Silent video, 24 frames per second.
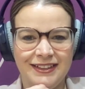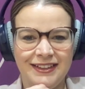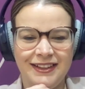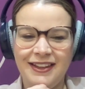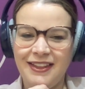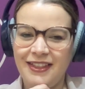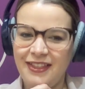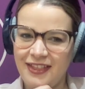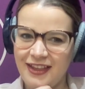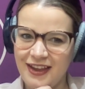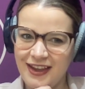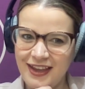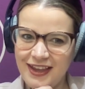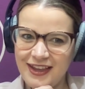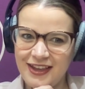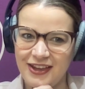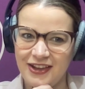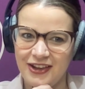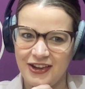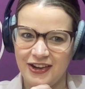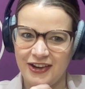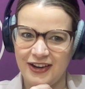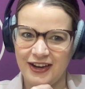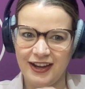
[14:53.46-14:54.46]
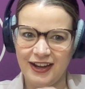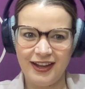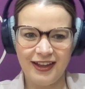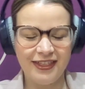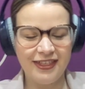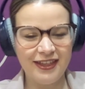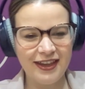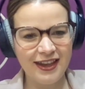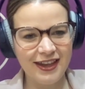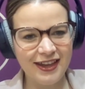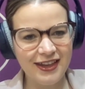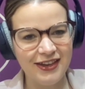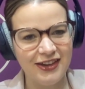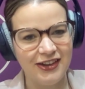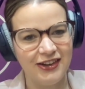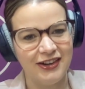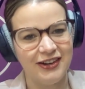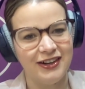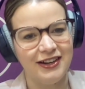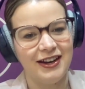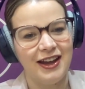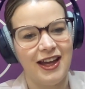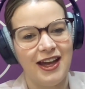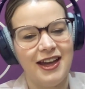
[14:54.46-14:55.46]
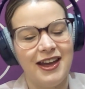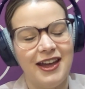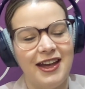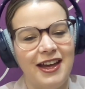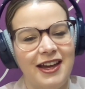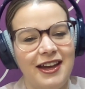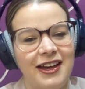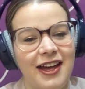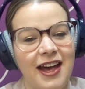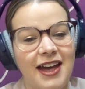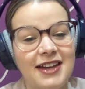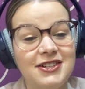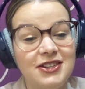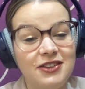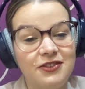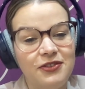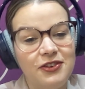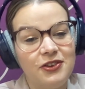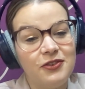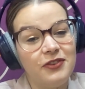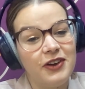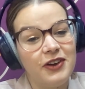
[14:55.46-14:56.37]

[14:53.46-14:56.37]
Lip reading: Thank you. Thank you. I do feel